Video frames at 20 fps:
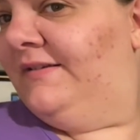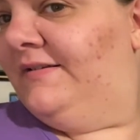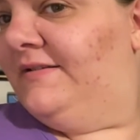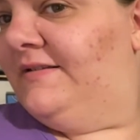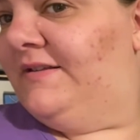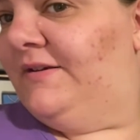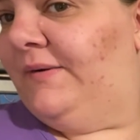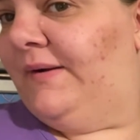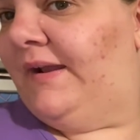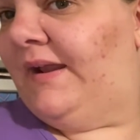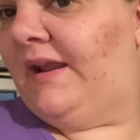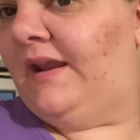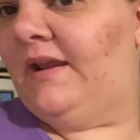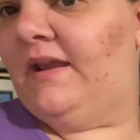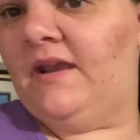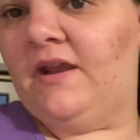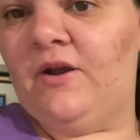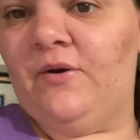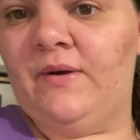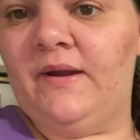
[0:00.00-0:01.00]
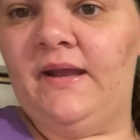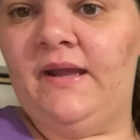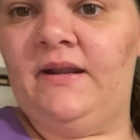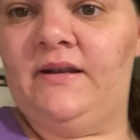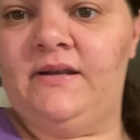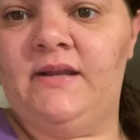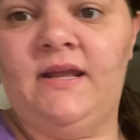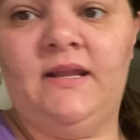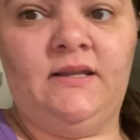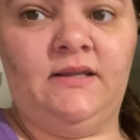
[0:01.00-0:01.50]
so I can go ahead
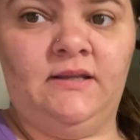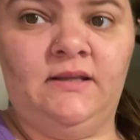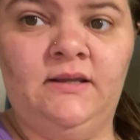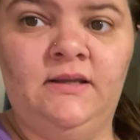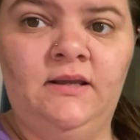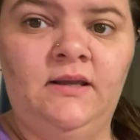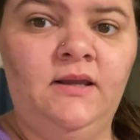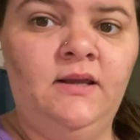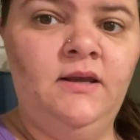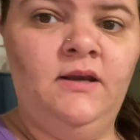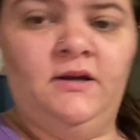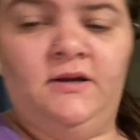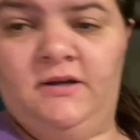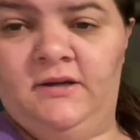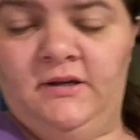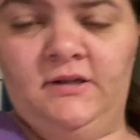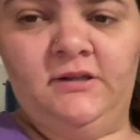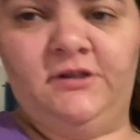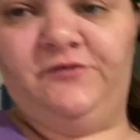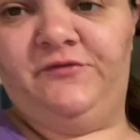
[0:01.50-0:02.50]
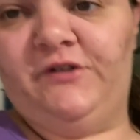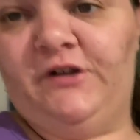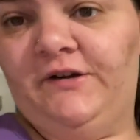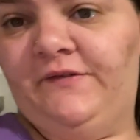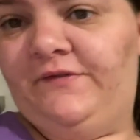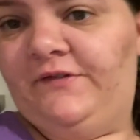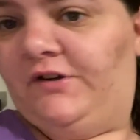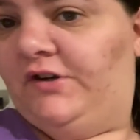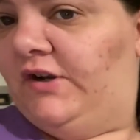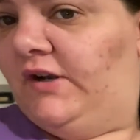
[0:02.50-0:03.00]
and end the vlog
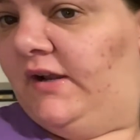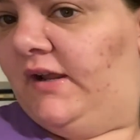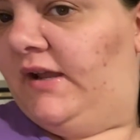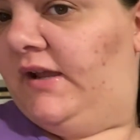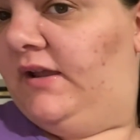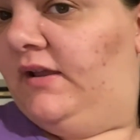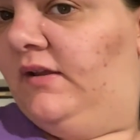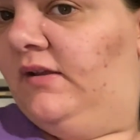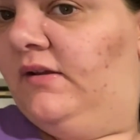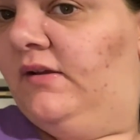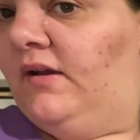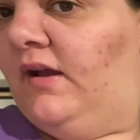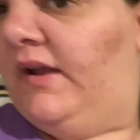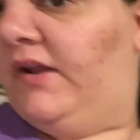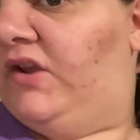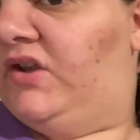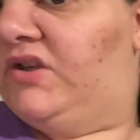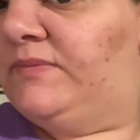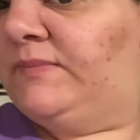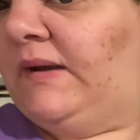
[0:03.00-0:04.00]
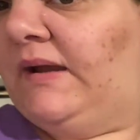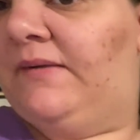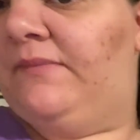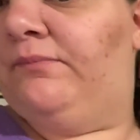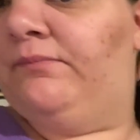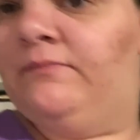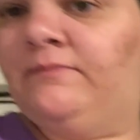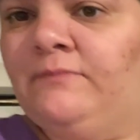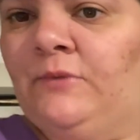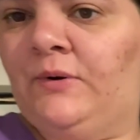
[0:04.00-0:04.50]
for today. I used my
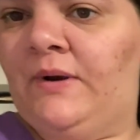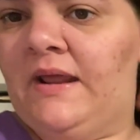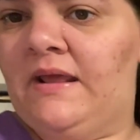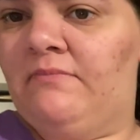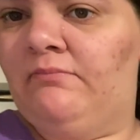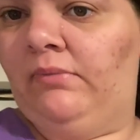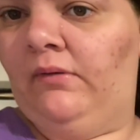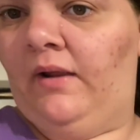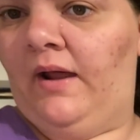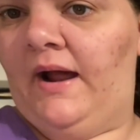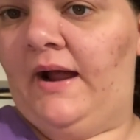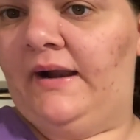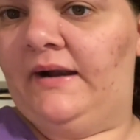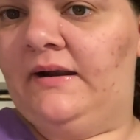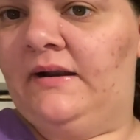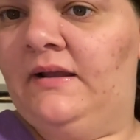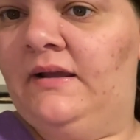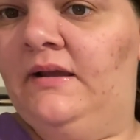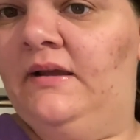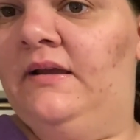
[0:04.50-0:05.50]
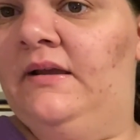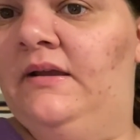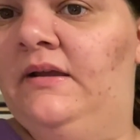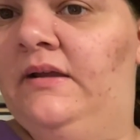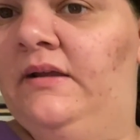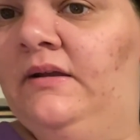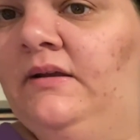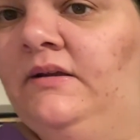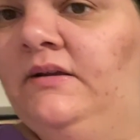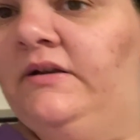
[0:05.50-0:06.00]
Monat Blonde,
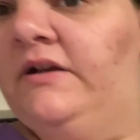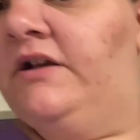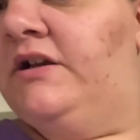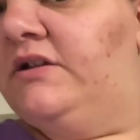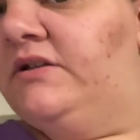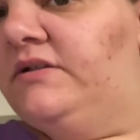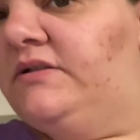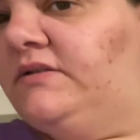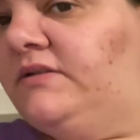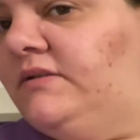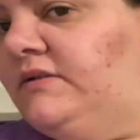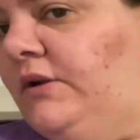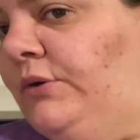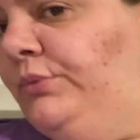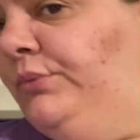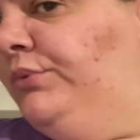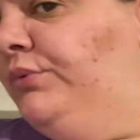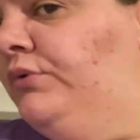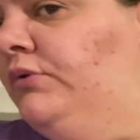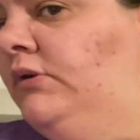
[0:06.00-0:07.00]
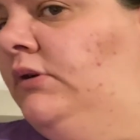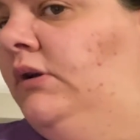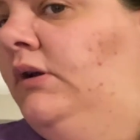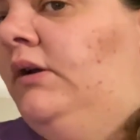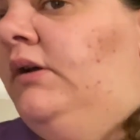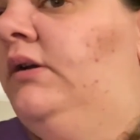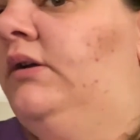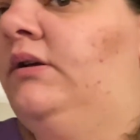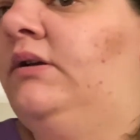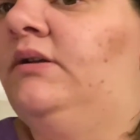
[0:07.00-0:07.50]
so
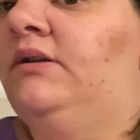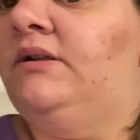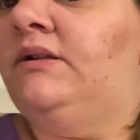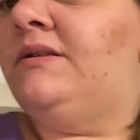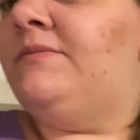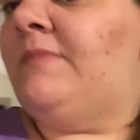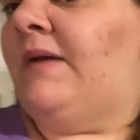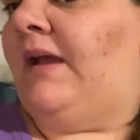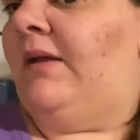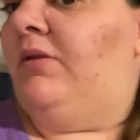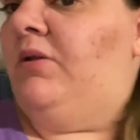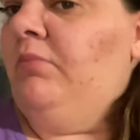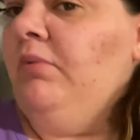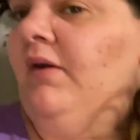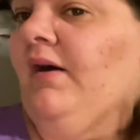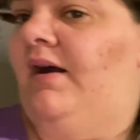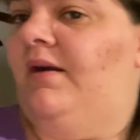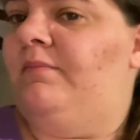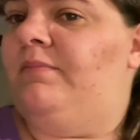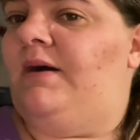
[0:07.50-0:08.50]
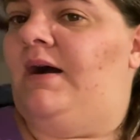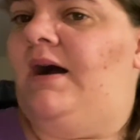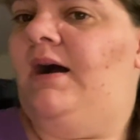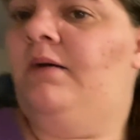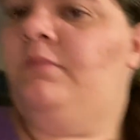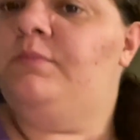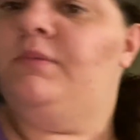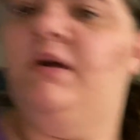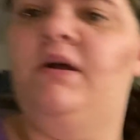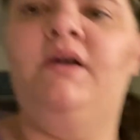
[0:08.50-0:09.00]
it's making the blonde pop.